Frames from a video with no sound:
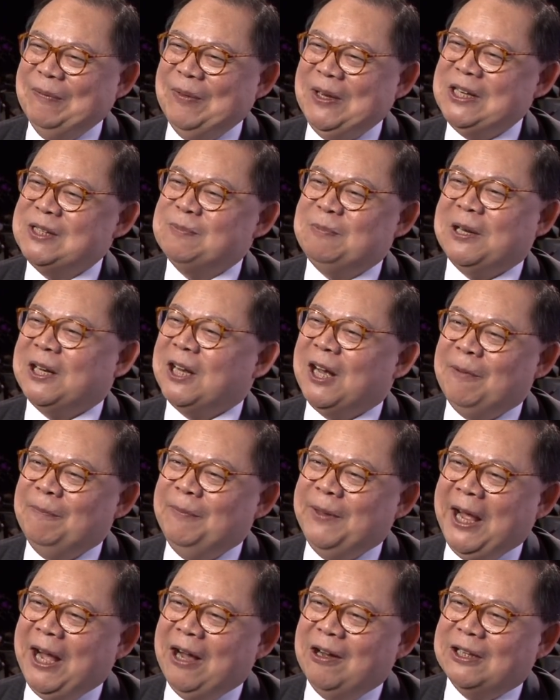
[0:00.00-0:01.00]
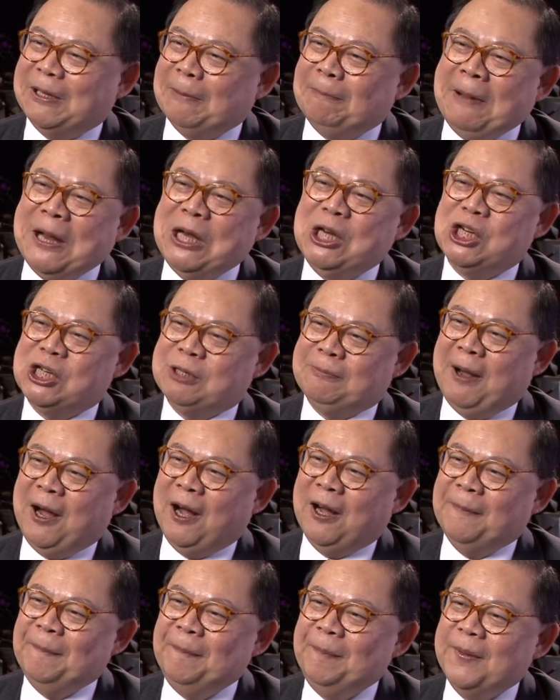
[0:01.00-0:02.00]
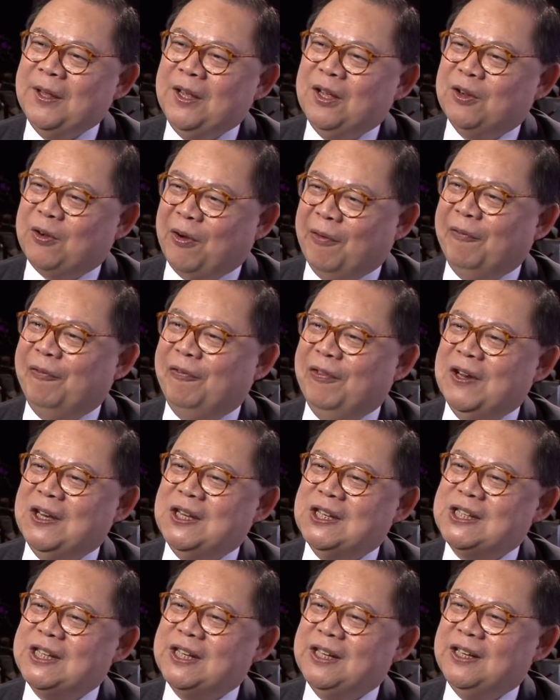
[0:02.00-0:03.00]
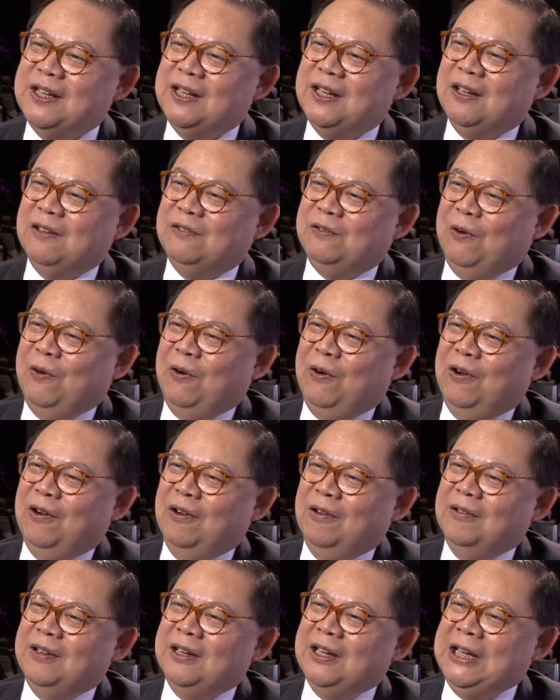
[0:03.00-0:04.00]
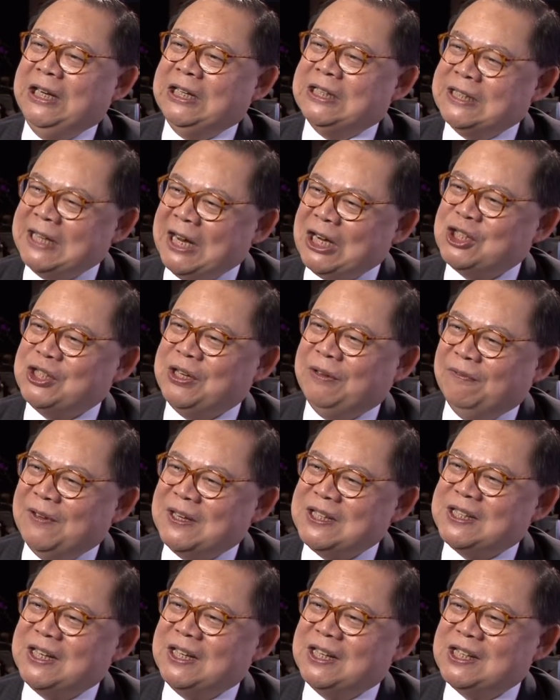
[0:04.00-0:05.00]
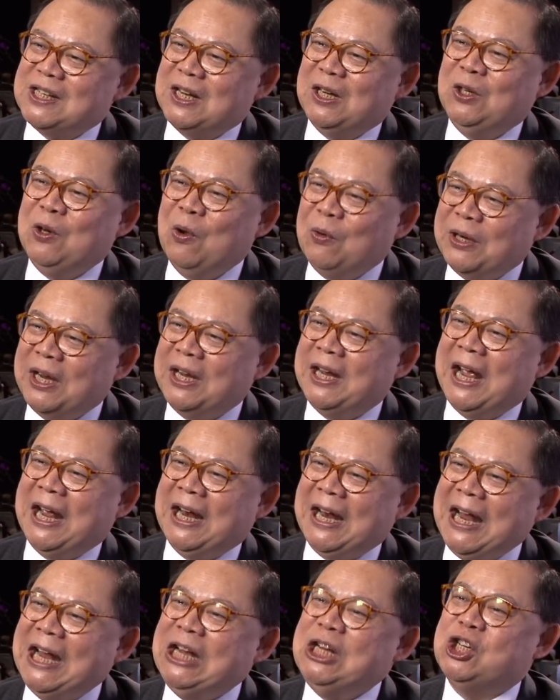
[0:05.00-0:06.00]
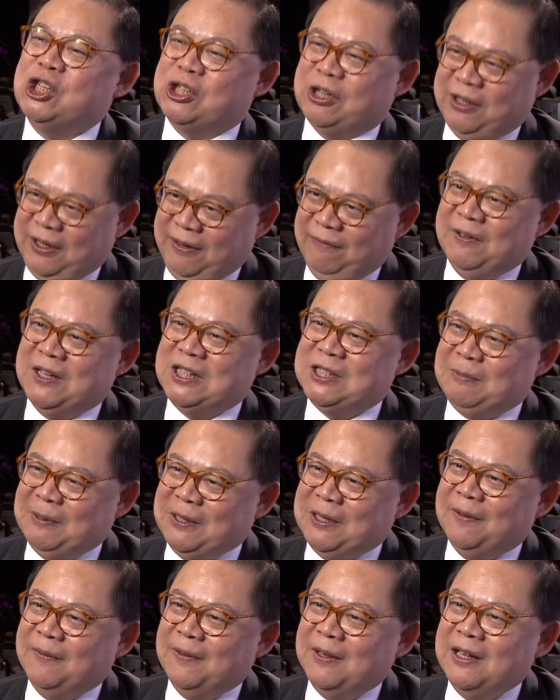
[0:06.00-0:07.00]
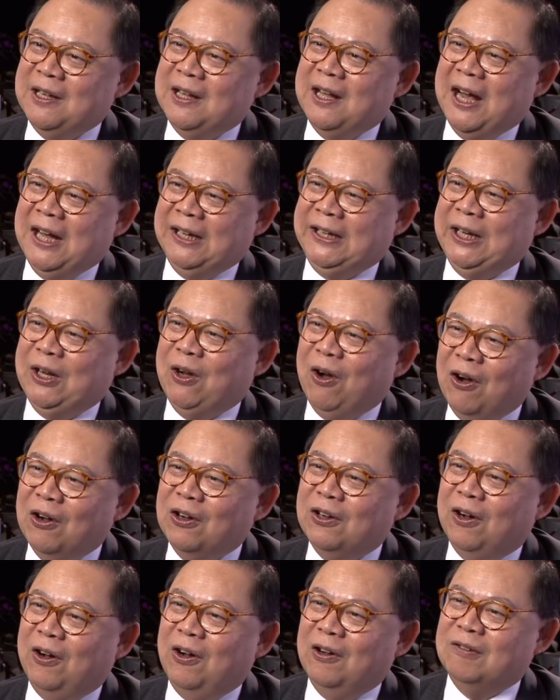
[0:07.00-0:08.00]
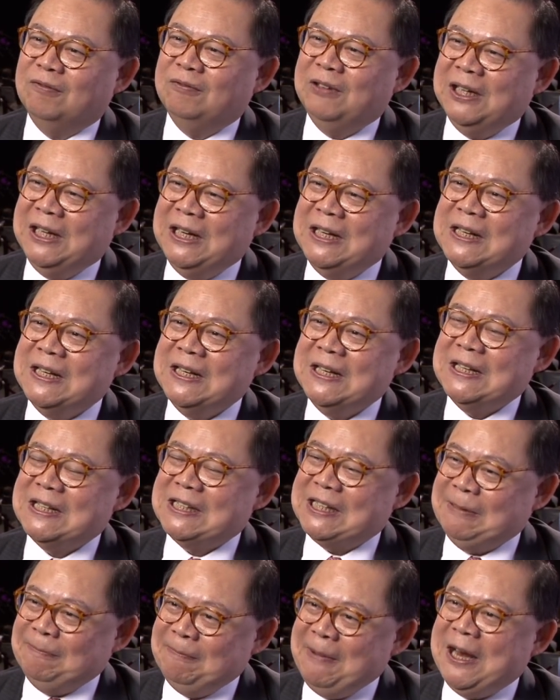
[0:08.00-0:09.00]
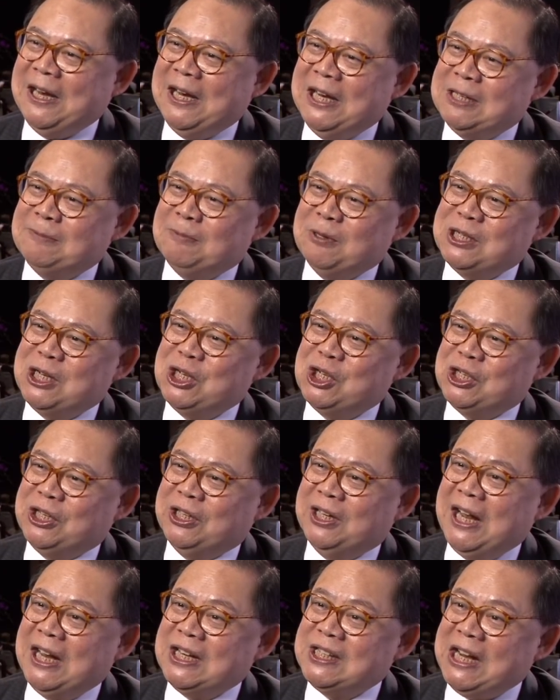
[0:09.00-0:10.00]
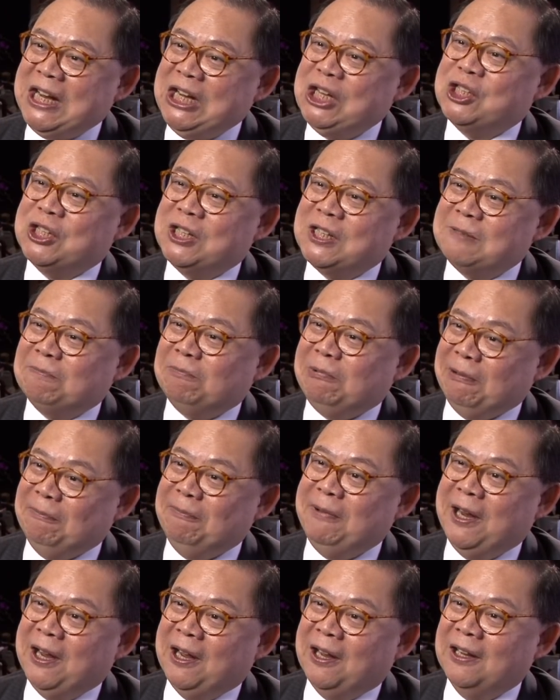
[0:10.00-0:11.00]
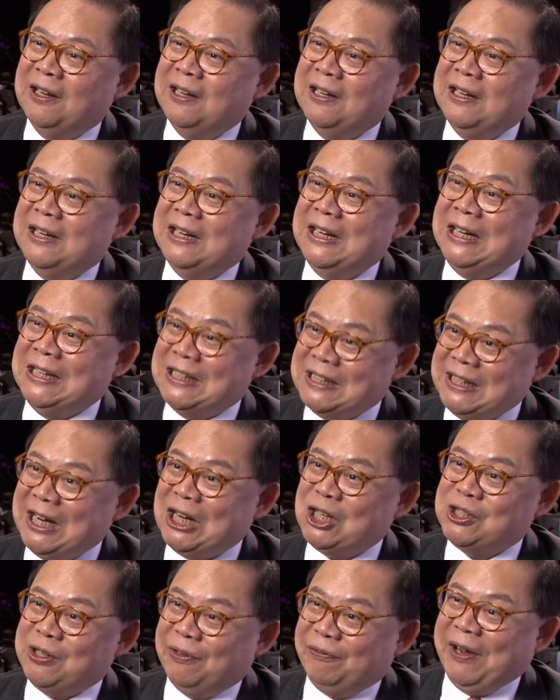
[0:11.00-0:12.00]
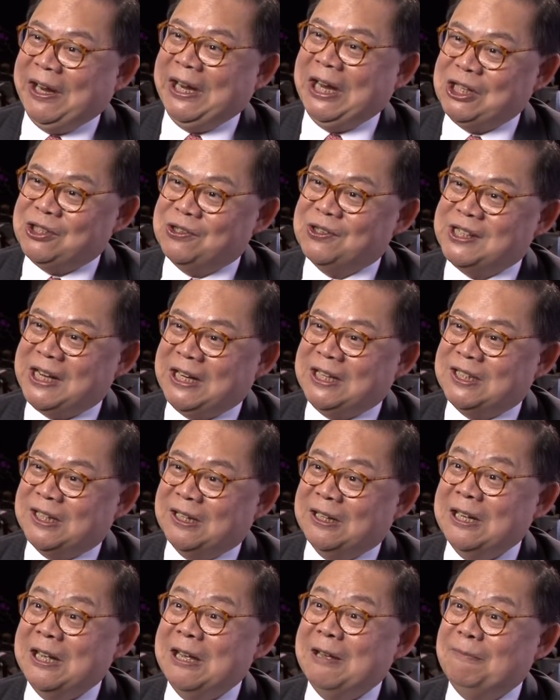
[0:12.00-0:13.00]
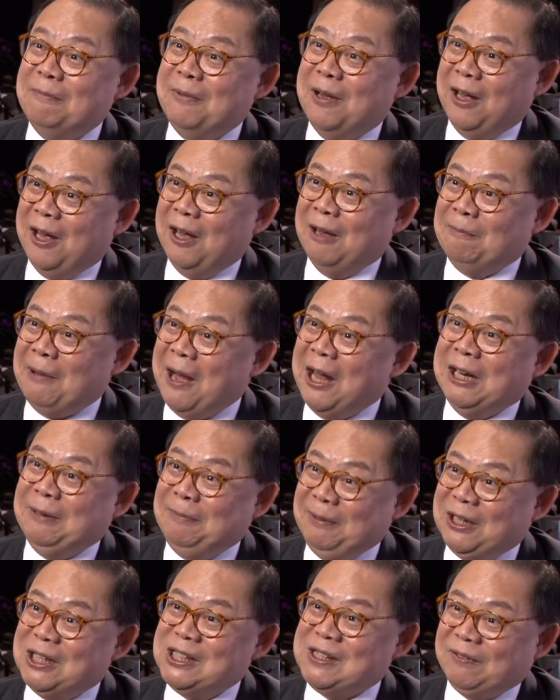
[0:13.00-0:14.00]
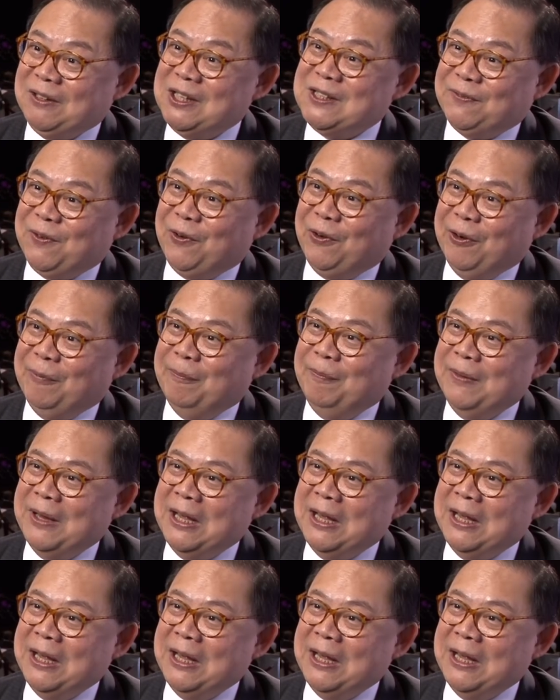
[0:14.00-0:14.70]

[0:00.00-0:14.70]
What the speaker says: It's become now the benchmark conference for international investors looking at Asia investment. I think Hong Kong really cement its position as Asia's premier international financial center, partly because of this forum.